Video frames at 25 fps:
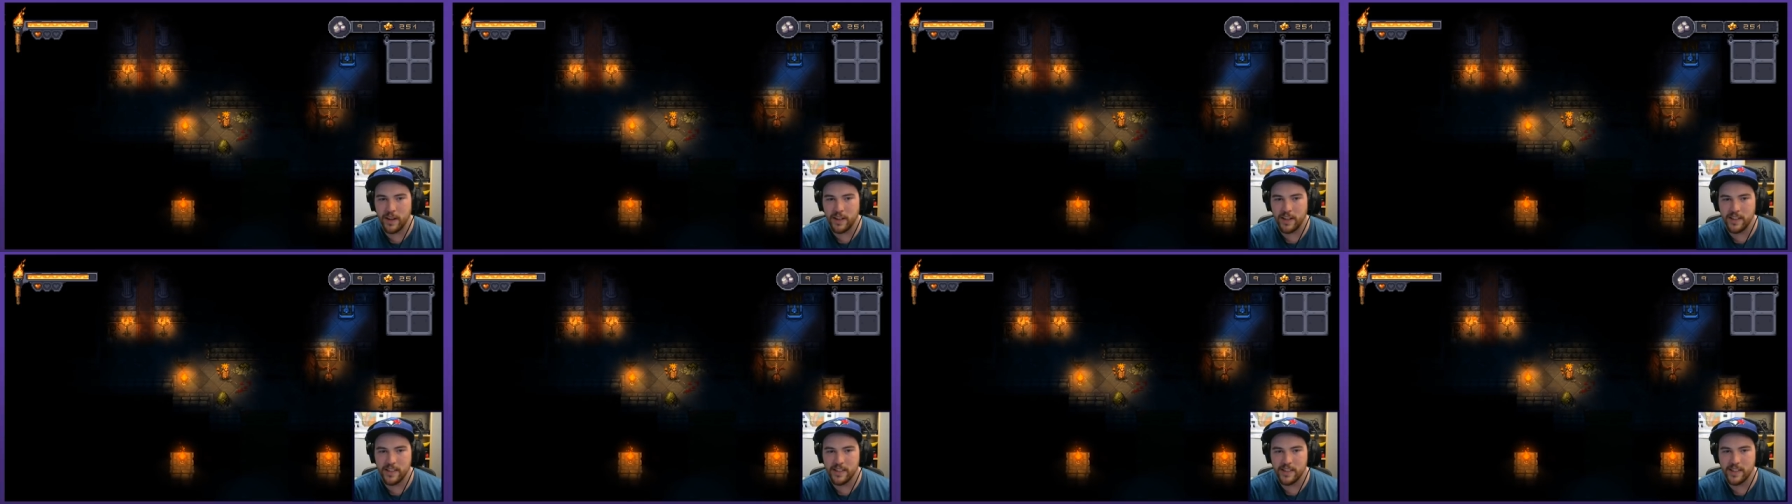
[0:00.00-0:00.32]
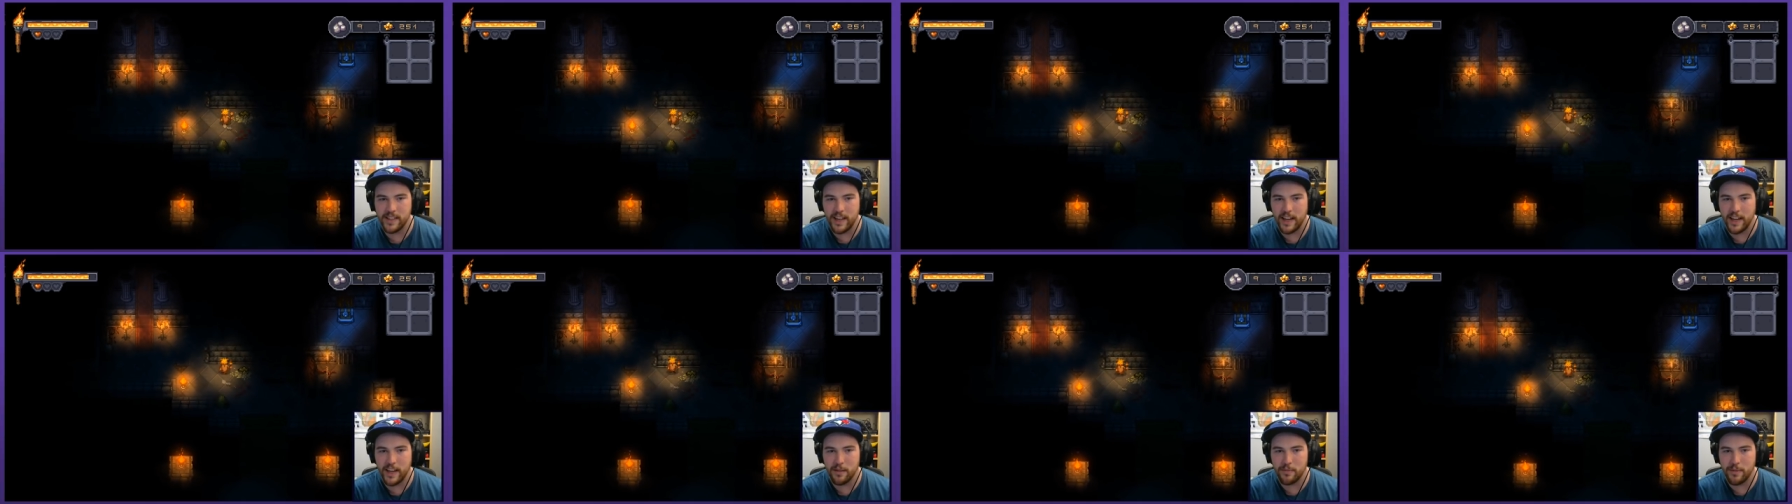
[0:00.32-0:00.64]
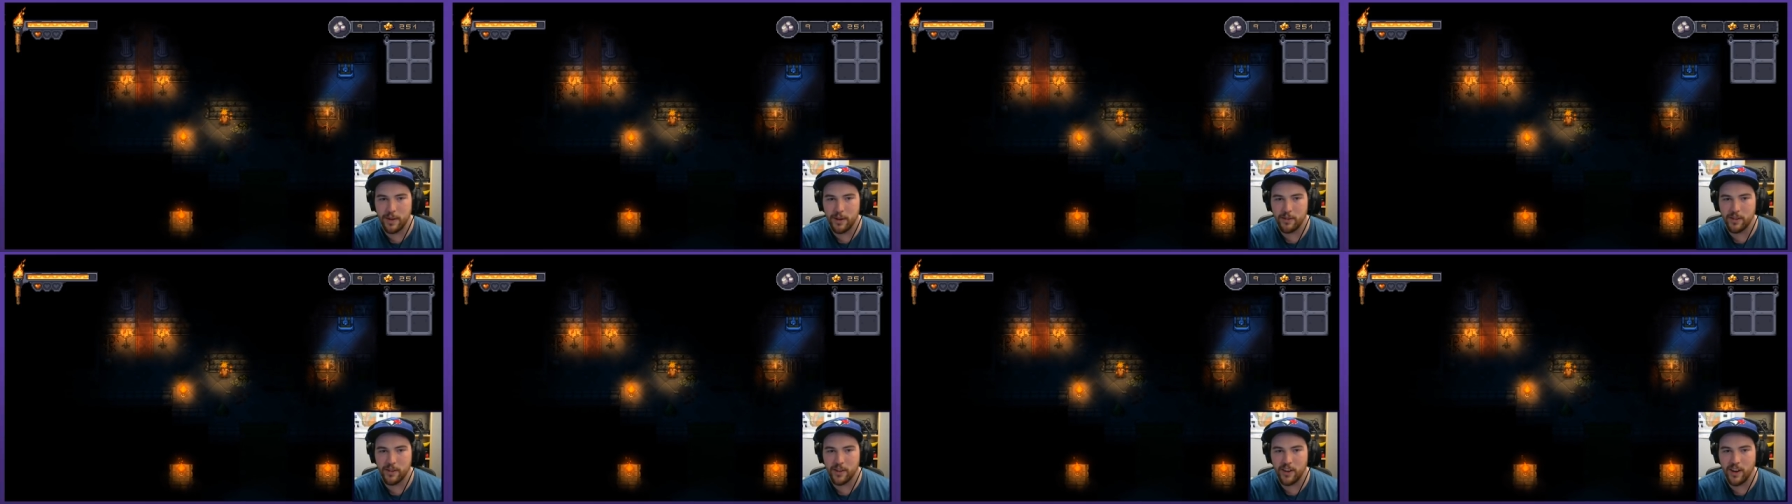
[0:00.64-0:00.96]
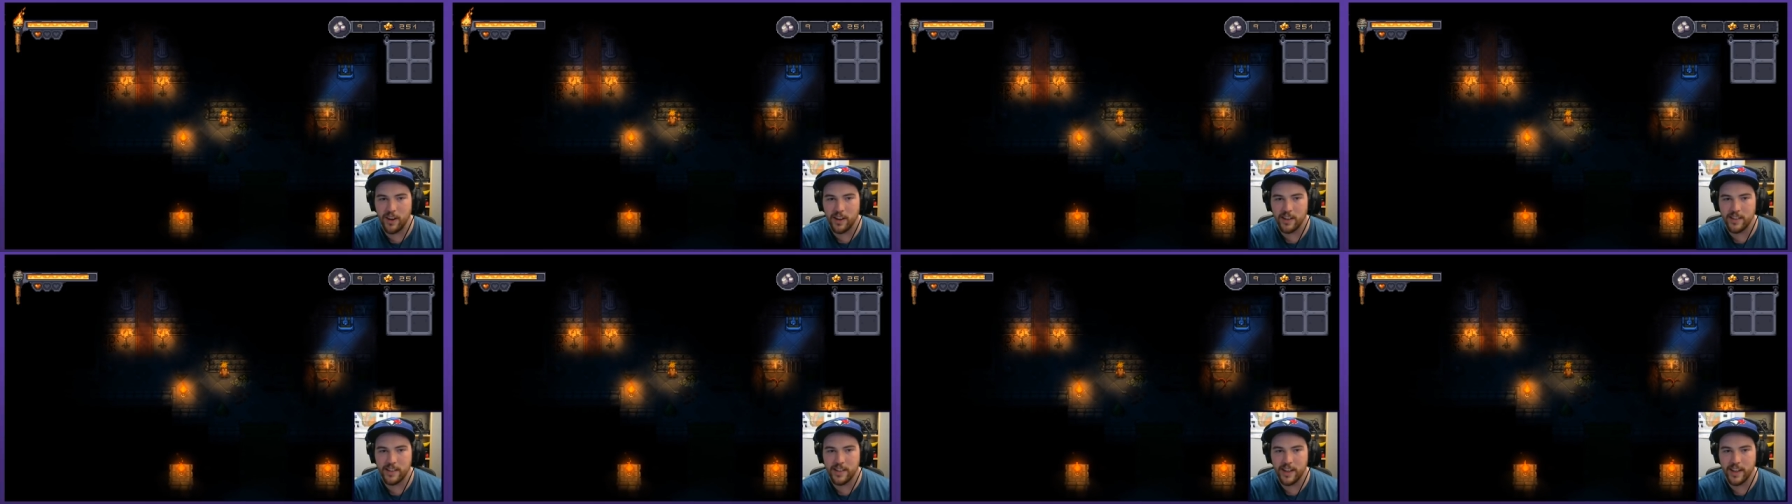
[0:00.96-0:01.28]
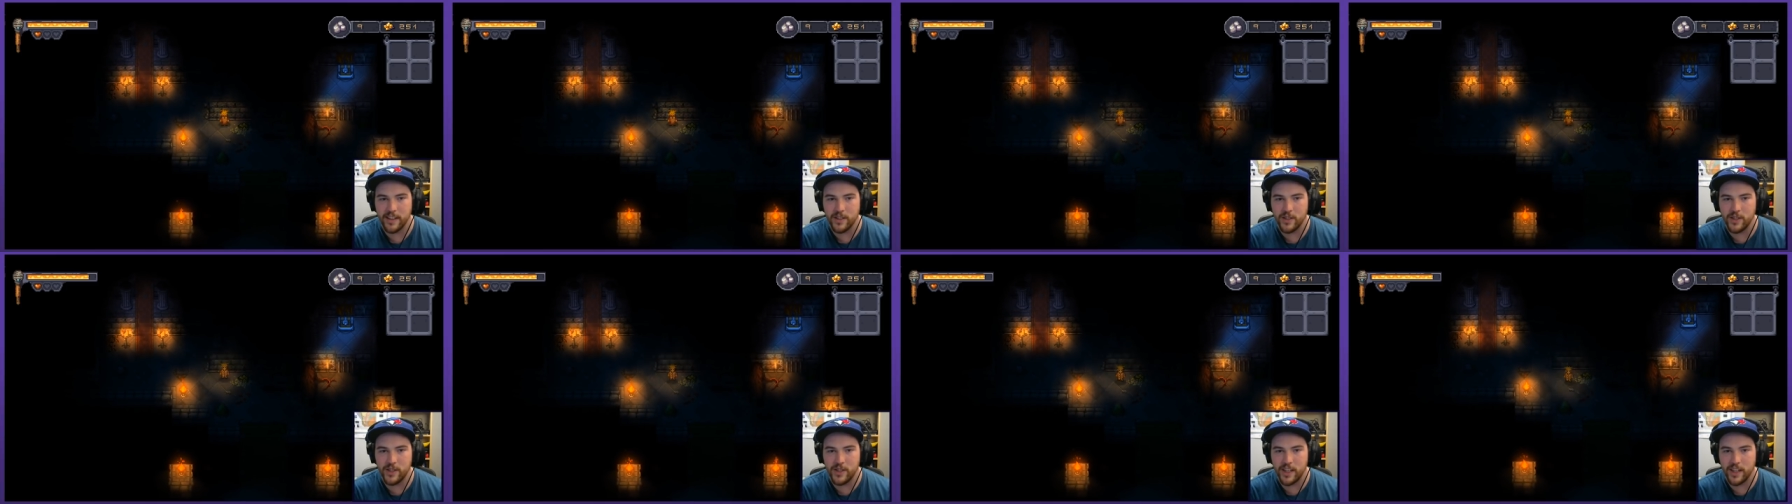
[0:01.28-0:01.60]
an insane amount of
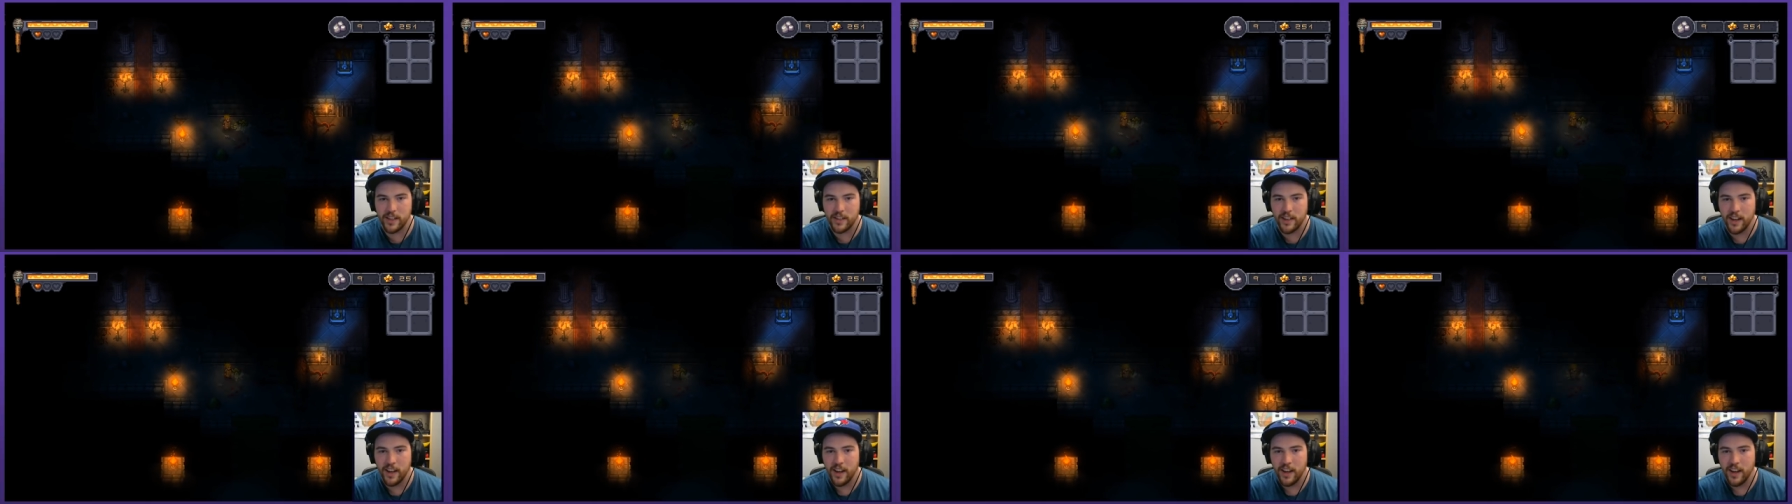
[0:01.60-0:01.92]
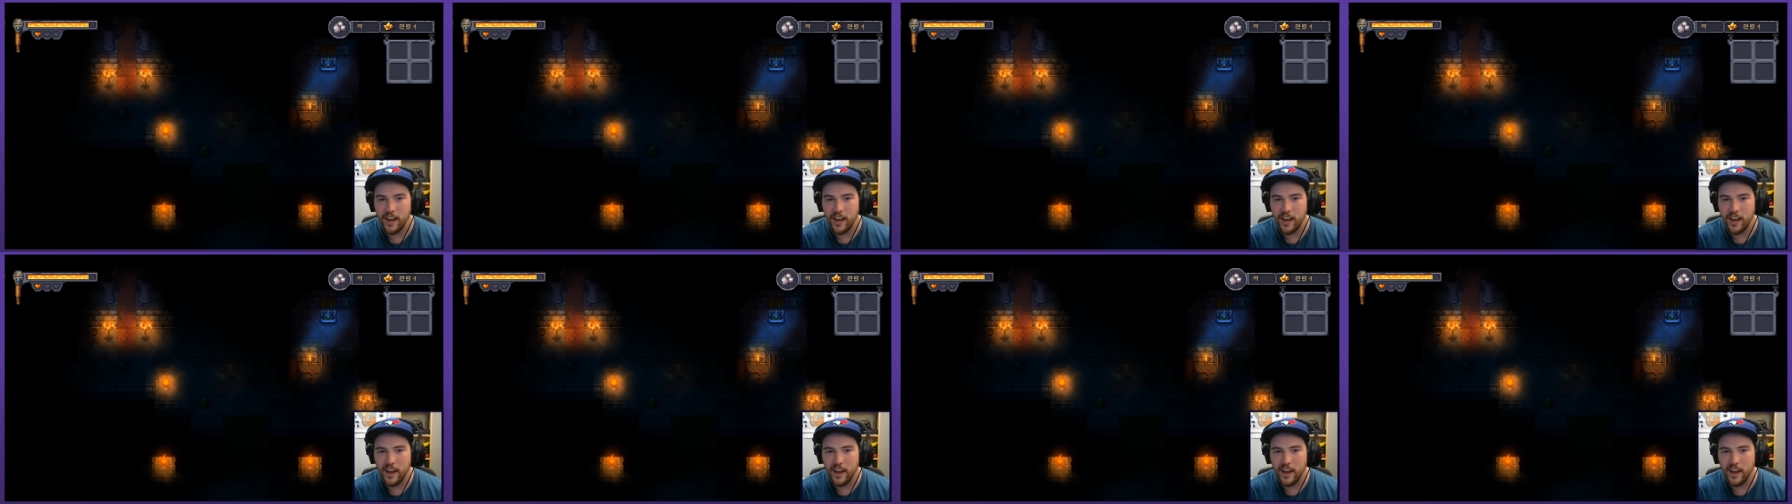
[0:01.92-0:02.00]
content. Shit.